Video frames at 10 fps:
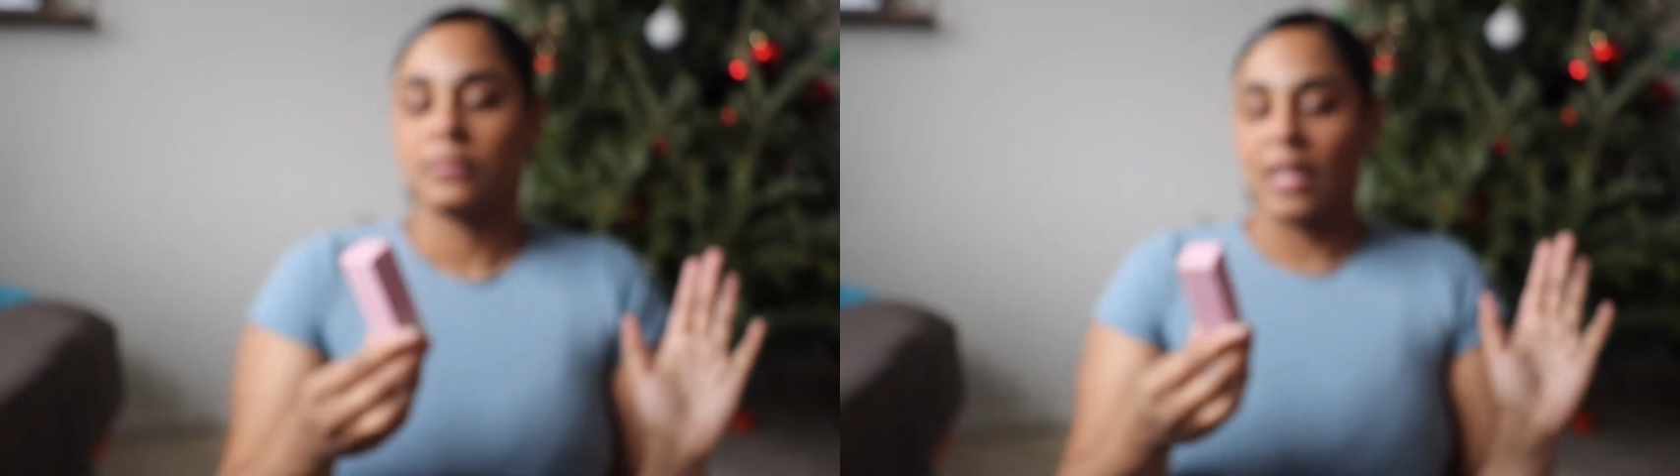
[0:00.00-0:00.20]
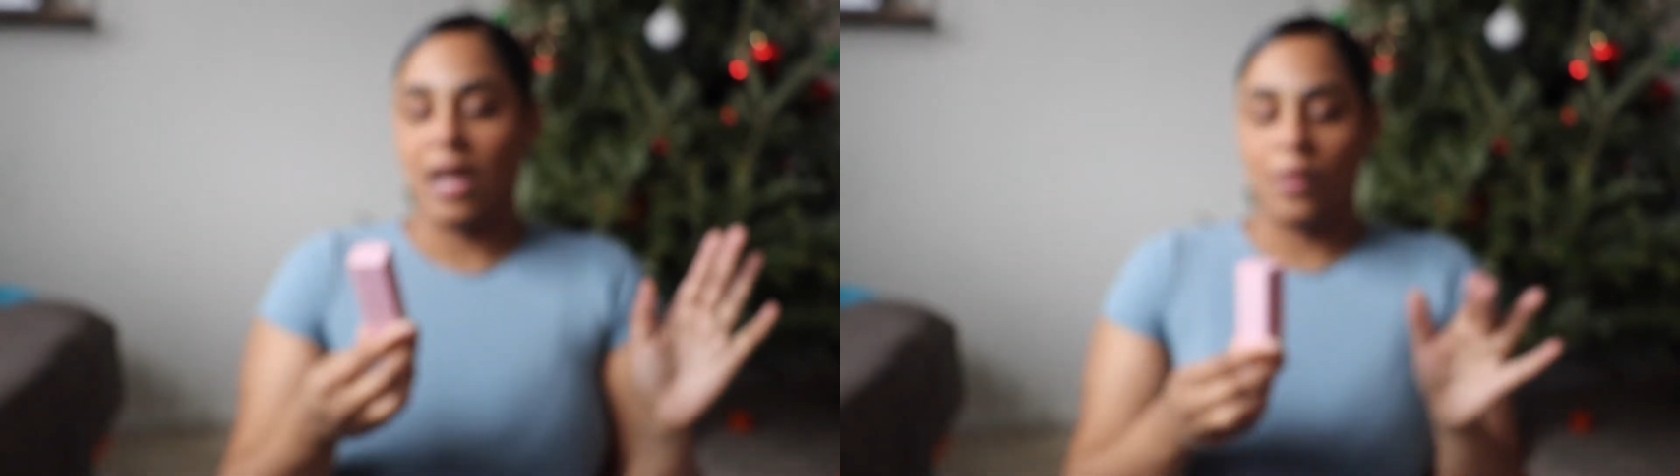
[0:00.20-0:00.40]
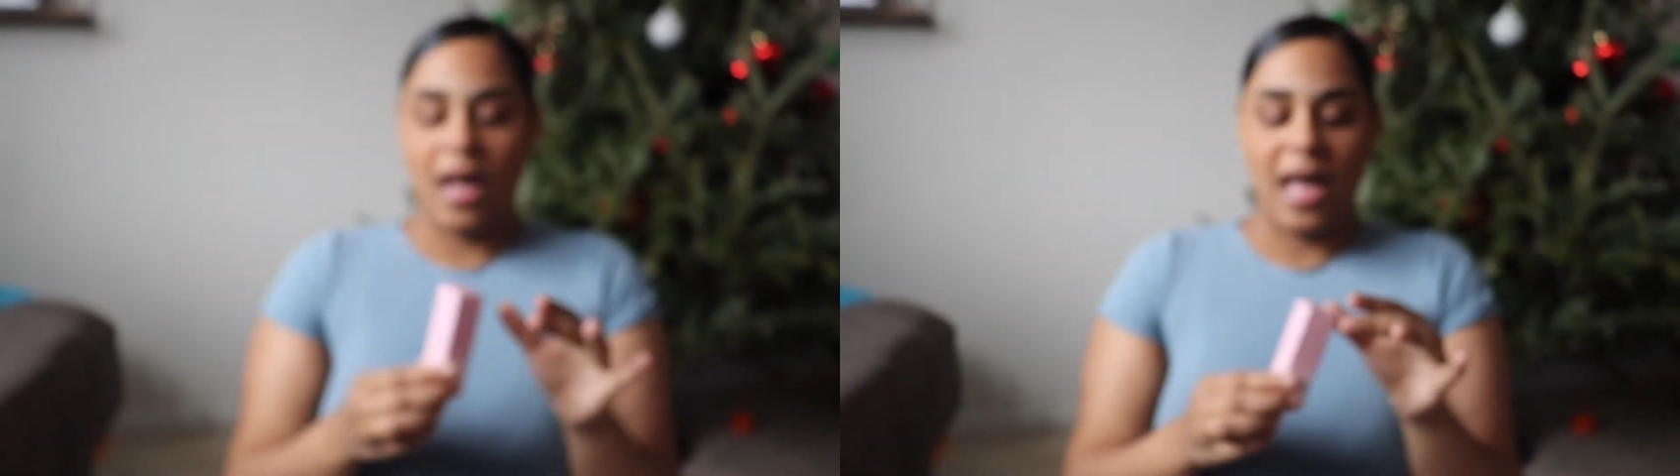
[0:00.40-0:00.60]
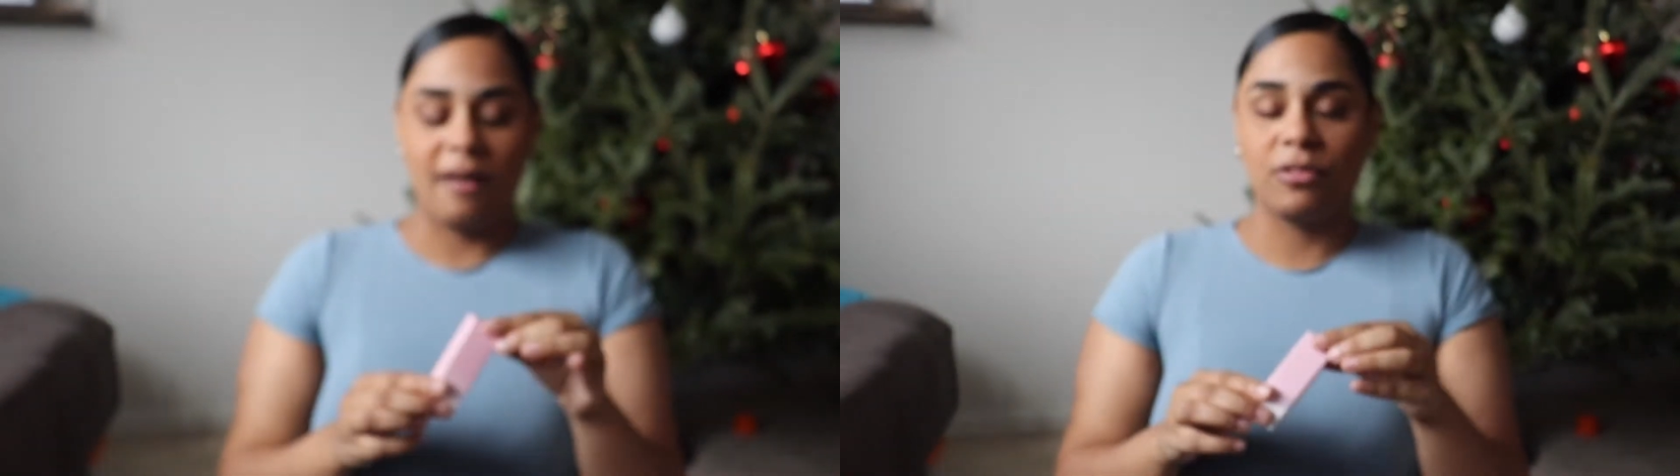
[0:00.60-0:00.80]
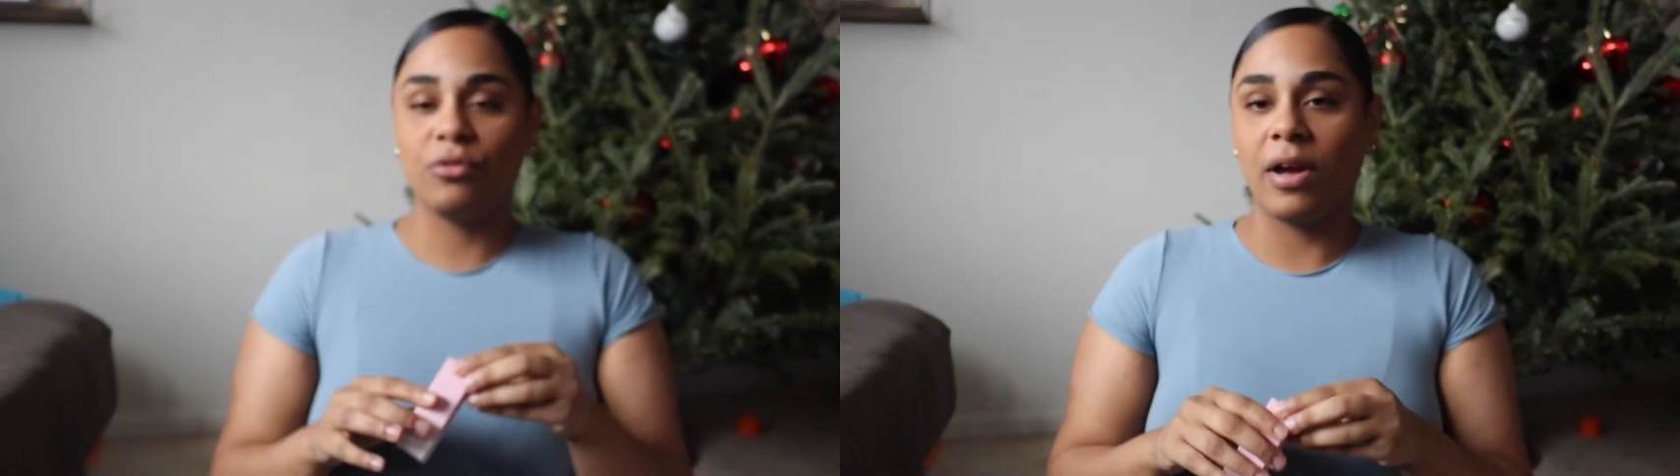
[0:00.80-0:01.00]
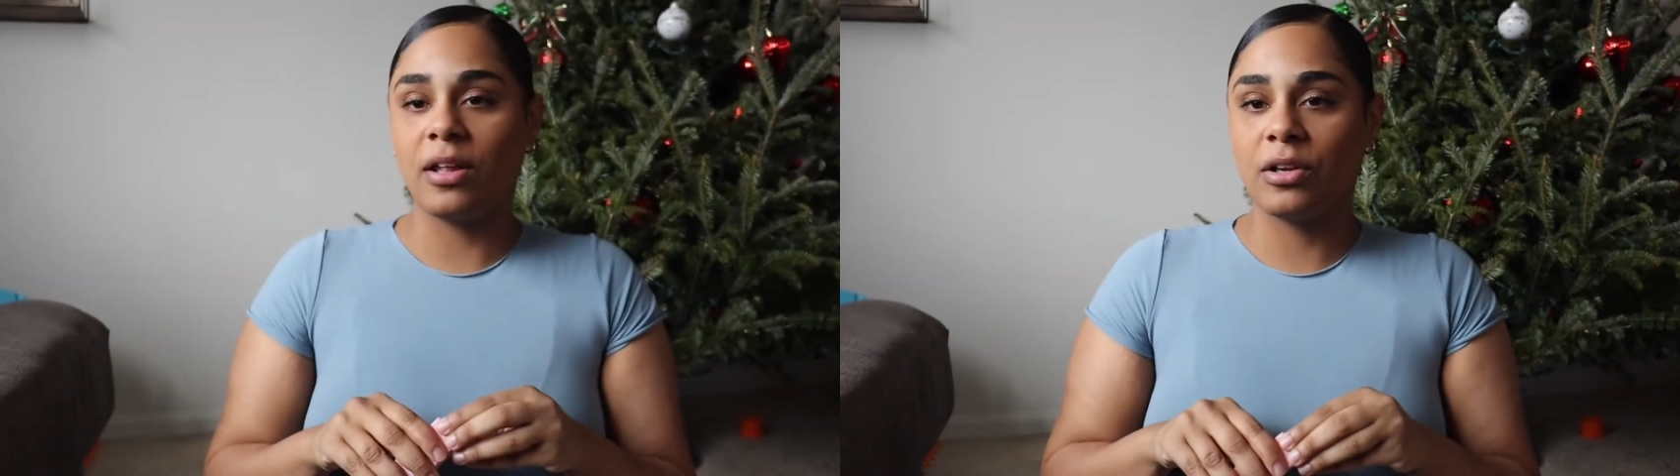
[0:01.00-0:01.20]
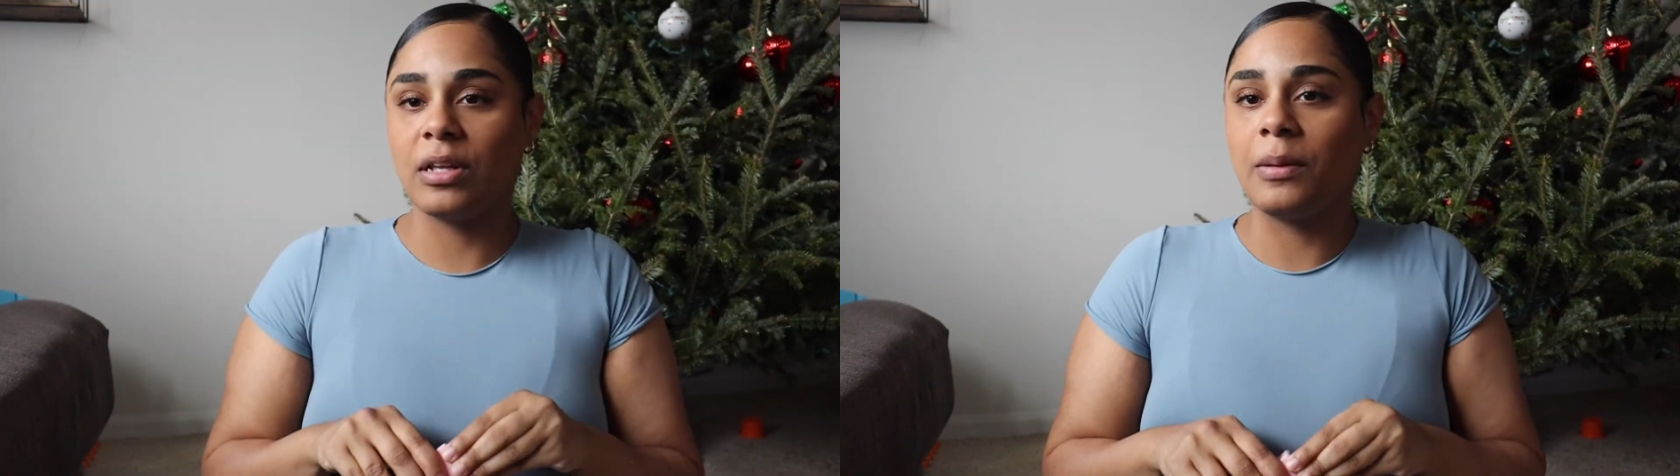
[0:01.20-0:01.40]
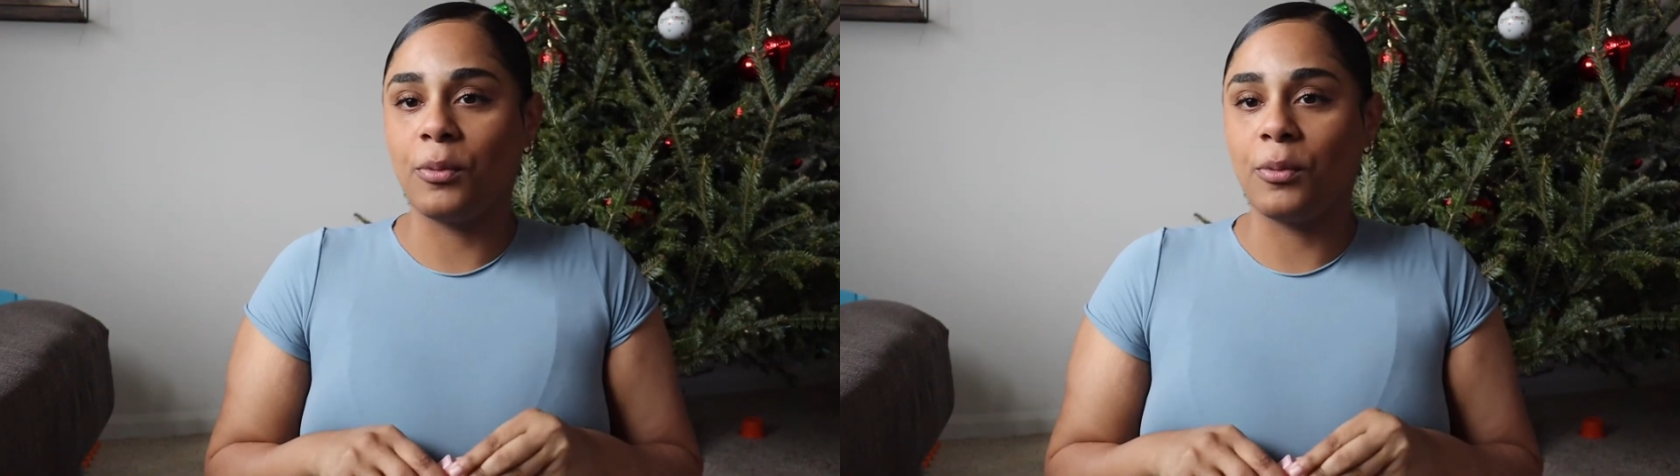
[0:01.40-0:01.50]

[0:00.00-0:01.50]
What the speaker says: Now I have the regular lip